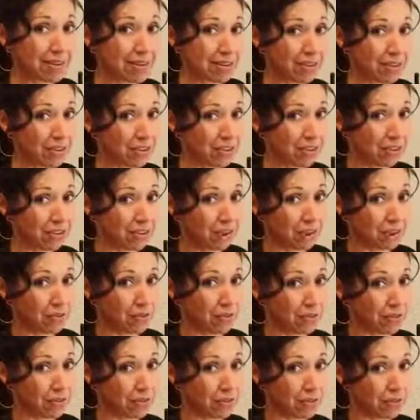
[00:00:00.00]
are chock
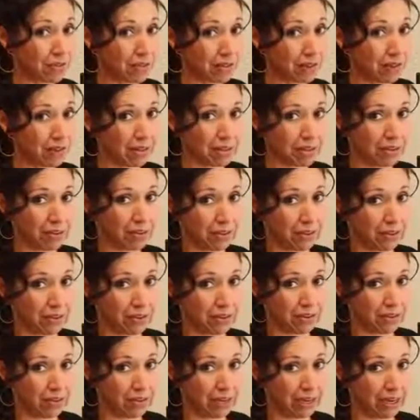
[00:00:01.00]
full of all this
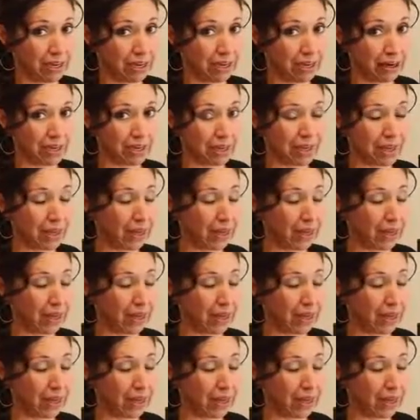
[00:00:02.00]
energy right here.